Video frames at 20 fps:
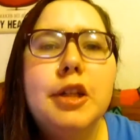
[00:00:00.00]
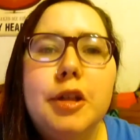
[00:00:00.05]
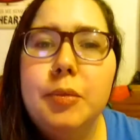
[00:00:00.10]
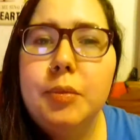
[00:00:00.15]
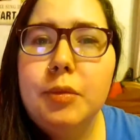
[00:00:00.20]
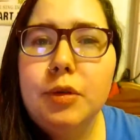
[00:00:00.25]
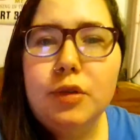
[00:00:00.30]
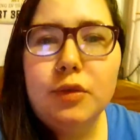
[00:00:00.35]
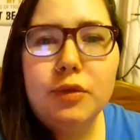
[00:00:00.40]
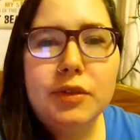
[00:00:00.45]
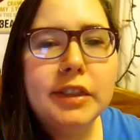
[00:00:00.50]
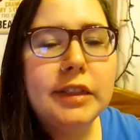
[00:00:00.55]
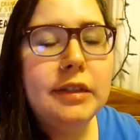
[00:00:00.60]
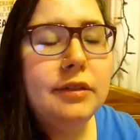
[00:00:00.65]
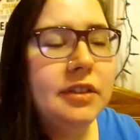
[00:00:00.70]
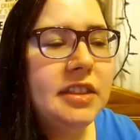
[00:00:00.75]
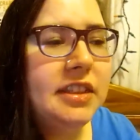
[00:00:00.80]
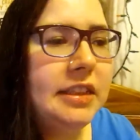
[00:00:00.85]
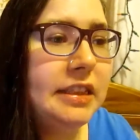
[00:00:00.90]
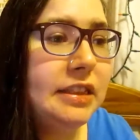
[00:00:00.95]
am
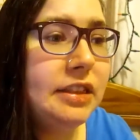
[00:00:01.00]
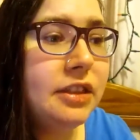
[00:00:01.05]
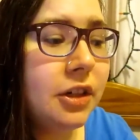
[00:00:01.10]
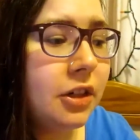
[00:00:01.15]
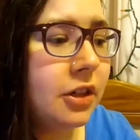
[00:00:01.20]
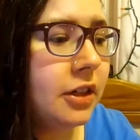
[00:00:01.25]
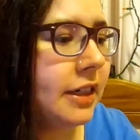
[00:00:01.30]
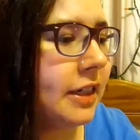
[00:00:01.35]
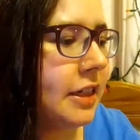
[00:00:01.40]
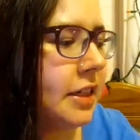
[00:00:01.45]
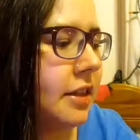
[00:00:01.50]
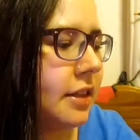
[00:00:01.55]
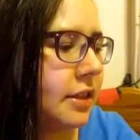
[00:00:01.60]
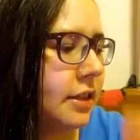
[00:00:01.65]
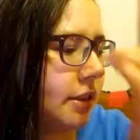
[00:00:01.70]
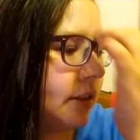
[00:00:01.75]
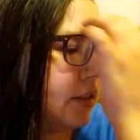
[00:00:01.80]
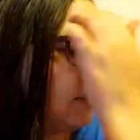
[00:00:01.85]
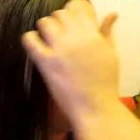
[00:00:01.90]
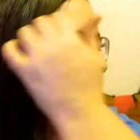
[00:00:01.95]
really, really sorry
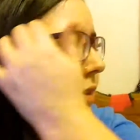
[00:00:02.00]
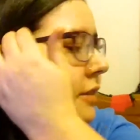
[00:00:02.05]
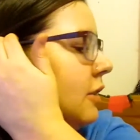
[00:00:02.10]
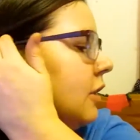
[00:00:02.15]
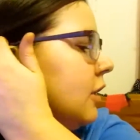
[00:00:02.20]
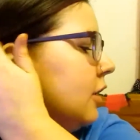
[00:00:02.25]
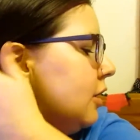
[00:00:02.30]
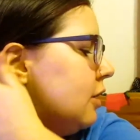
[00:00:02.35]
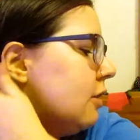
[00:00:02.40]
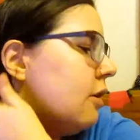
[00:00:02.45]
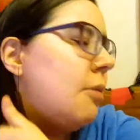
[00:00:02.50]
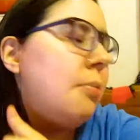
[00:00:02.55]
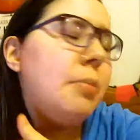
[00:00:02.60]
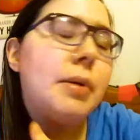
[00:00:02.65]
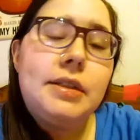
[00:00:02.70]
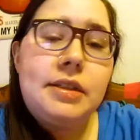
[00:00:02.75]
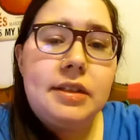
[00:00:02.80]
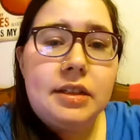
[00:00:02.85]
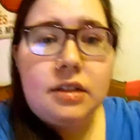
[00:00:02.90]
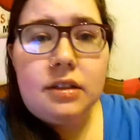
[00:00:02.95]
that this is
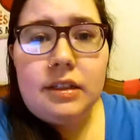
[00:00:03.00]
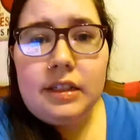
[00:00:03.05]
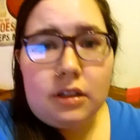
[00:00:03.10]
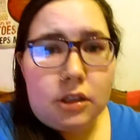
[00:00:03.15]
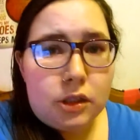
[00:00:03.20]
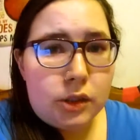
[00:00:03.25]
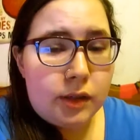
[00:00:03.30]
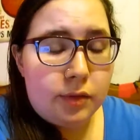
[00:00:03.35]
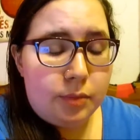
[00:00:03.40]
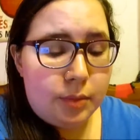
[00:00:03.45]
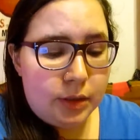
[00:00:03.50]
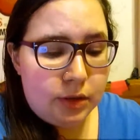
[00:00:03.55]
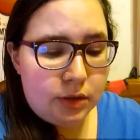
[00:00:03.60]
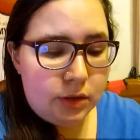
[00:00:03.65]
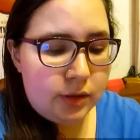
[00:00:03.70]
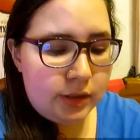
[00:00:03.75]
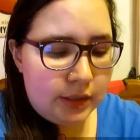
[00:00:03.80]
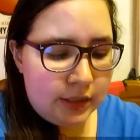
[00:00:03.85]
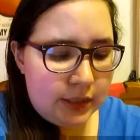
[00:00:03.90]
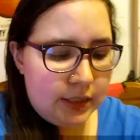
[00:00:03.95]
basically all I've been
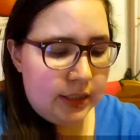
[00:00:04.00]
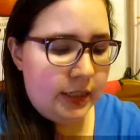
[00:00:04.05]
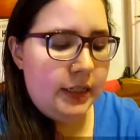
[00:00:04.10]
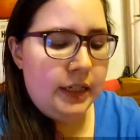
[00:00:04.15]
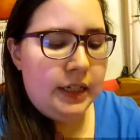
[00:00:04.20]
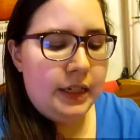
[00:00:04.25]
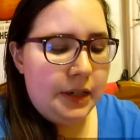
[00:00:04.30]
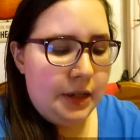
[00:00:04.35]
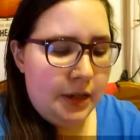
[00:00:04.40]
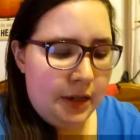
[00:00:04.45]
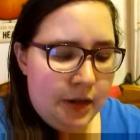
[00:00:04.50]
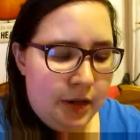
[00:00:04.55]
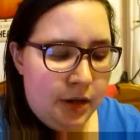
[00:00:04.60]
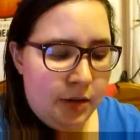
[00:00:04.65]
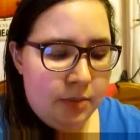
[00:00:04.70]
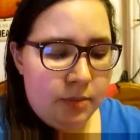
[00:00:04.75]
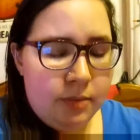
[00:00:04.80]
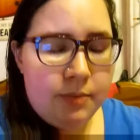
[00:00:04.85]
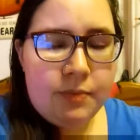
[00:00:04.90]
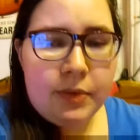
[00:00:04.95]
doing today.
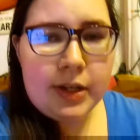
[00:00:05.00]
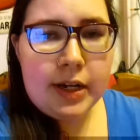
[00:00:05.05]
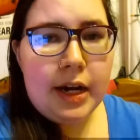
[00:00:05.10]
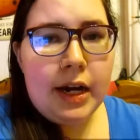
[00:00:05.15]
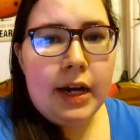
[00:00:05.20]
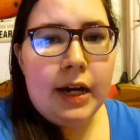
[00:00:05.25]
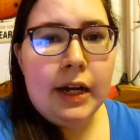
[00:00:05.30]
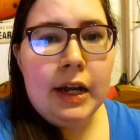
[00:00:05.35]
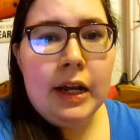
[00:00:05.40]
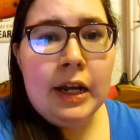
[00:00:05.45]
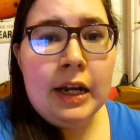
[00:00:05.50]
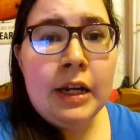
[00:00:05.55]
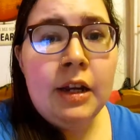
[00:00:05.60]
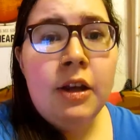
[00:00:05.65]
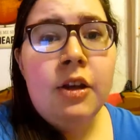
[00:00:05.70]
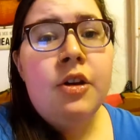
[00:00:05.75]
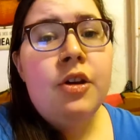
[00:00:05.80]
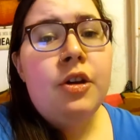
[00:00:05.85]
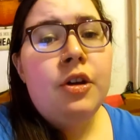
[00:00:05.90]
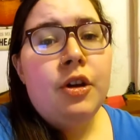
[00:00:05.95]
Um, I
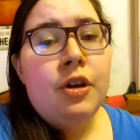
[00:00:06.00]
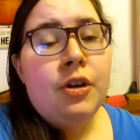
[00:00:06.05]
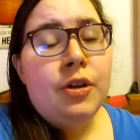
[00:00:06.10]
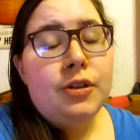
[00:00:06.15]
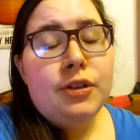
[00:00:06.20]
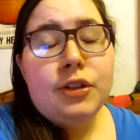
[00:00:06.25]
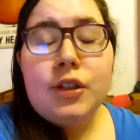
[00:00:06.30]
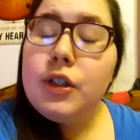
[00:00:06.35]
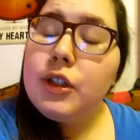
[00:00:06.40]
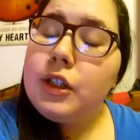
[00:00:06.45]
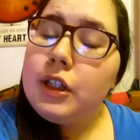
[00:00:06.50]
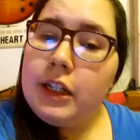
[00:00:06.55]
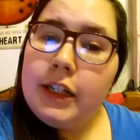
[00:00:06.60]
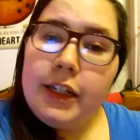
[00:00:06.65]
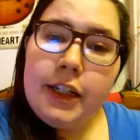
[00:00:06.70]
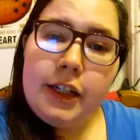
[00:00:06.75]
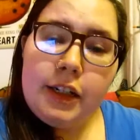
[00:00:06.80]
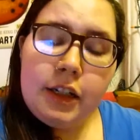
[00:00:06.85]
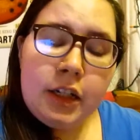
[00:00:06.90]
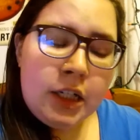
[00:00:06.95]
took
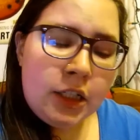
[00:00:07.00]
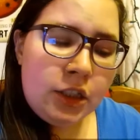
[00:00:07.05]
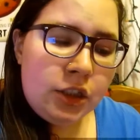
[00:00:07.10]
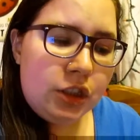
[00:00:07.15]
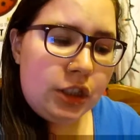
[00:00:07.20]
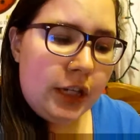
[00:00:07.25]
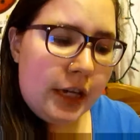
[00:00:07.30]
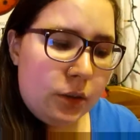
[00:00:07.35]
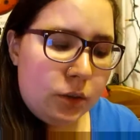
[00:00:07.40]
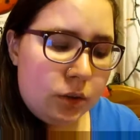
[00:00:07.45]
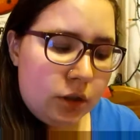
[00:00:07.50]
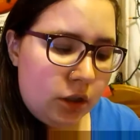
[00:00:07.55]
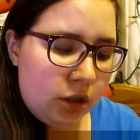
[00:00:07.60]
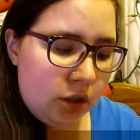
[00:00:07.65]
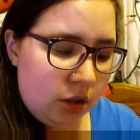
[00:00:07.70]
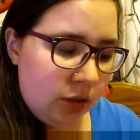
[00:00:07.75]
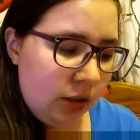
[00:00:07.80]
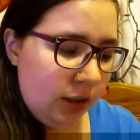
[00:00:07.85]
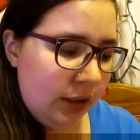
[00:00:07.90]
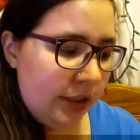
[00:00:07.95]
a shower
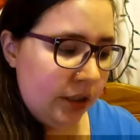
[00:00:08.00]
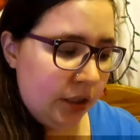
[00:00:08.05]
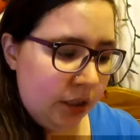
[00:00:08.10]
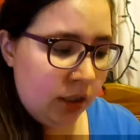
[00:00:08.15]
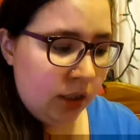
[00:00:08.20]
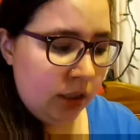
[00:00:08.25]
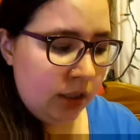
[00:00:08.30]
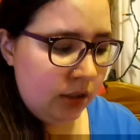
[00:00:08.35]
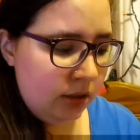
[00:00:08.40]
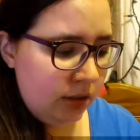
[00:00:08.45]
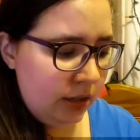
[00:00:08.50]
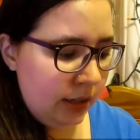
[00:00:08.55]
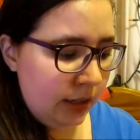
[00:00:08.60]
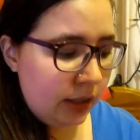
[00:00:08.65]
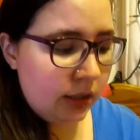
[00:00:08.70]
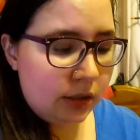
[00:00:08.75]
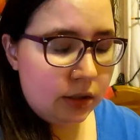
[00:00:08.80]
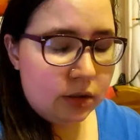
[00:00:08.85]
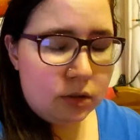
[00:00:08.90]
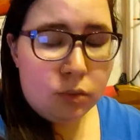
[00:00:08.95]
earlier
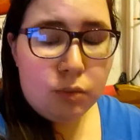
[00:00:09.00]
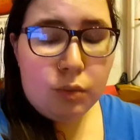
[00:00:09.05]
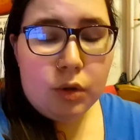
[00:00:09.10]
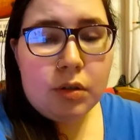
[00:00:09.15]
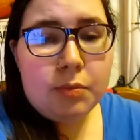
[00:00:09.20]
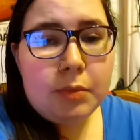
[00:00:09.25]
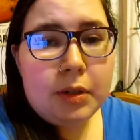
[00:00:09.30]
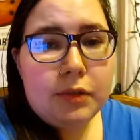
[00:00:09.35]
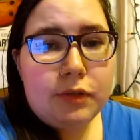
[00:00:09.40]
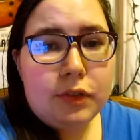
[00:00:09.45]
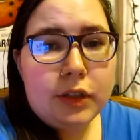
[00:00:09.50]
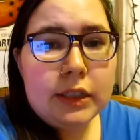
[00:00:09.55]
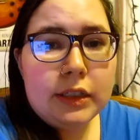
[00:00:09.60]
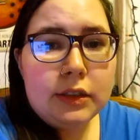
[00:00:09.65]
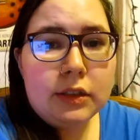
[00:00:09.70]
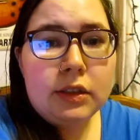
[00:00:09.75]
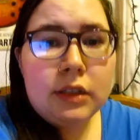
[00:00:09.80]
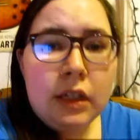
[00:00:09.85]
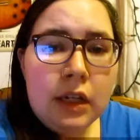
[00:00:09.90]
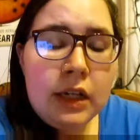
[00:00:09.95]
and one of my
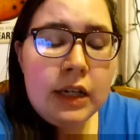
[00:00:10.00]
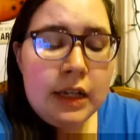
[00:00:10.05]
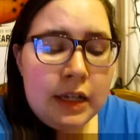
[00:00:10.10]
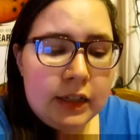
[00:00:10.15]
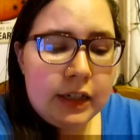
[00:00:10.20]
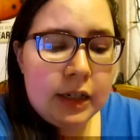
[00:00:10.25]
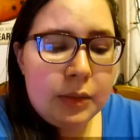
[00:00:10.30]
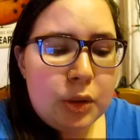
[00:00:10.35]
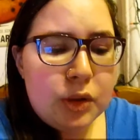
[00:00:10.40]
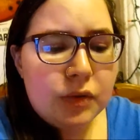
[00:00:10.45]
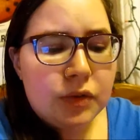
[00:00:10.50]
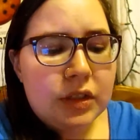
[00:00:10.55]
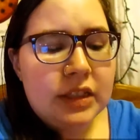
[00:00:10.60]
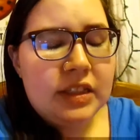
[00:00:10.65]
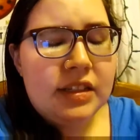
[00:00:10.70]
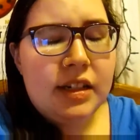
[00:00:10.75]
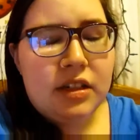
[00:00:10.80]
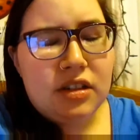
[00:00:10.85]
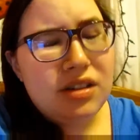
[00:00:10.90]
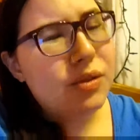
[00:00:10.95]
friends came over.
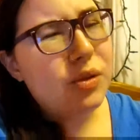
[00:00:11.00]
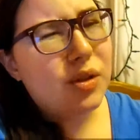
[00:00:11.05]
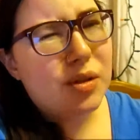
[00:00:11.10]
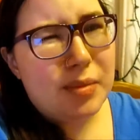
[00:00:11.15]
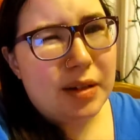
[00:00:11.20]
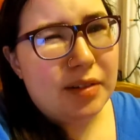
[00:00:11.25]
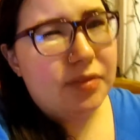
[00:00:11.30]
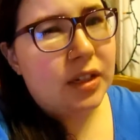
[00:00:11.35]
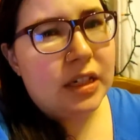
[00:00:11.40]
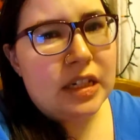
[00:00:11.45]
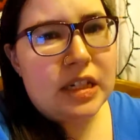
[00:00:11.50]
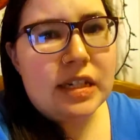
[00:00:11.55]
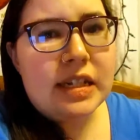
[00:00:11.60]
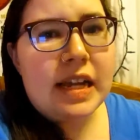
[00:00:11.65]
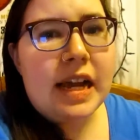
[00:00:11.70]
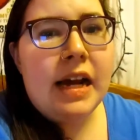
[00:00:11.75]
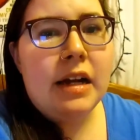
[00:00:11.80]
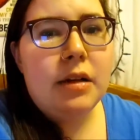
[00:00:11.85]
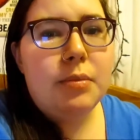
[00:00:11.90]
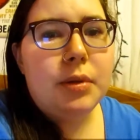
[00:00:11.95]
It's actually one of my friend's
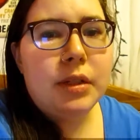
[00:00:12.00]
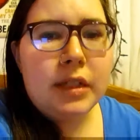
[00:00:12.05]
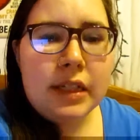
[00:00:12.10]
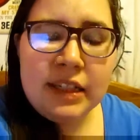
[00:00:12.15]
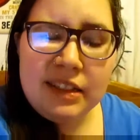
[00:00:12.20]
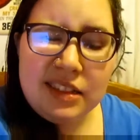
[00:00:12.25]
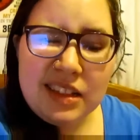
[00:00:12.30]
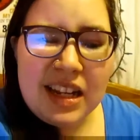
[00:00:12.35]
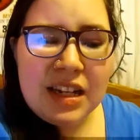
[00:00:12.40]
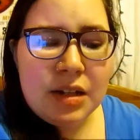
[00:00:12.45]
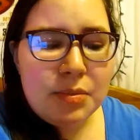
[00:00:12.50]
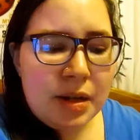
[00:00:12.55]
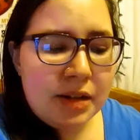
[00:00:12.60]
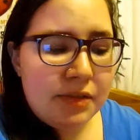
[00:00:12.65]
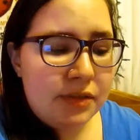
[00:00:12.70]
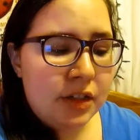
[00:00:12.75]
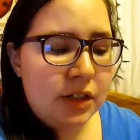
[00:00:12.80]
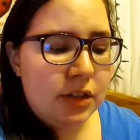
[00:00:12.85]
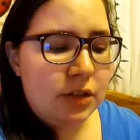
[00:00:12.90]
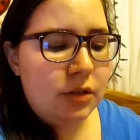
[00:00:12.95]
dad, but he's kind of my
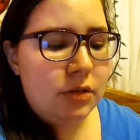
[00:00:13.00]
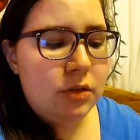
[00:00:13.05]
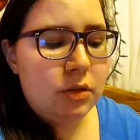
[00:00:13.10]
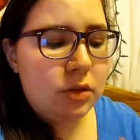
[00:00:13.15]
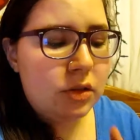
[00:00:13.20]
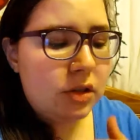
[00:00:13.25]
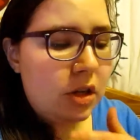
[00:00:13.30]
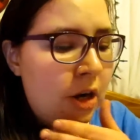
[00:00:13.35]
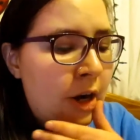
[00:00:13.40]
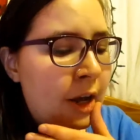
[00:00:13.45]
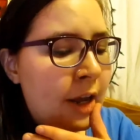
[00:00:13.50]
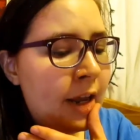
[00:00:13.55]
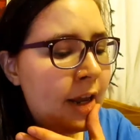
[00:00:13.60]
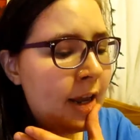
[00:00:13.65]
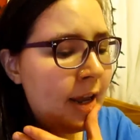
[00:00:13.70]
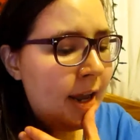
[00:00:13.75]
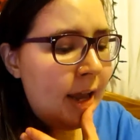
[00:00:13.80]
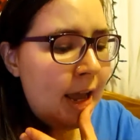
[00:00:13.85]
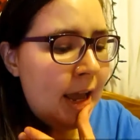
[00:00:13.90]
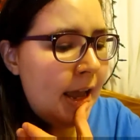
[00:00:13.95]
friend too, Scott.
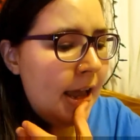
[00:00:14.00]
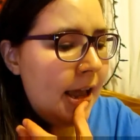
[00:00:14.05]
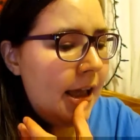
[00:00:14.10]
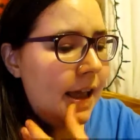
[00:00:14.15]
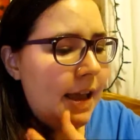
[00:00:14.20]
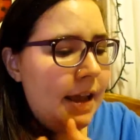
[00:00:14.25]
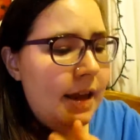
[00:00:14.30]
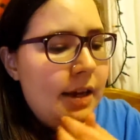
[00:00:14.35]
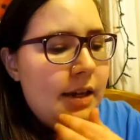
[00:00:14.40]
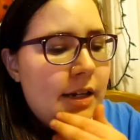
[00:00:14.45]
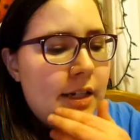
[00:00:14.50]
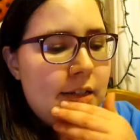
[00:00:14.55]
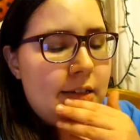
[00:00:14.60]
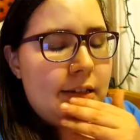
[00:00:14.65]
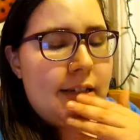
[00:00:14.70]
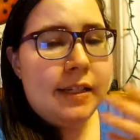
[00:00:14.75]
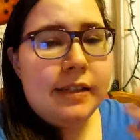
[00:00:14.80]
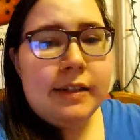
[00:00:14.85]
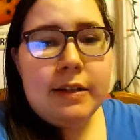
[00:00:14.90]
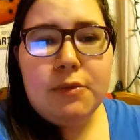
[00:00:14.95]
And
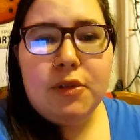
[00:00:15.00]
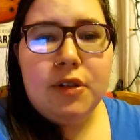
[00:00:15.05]
he came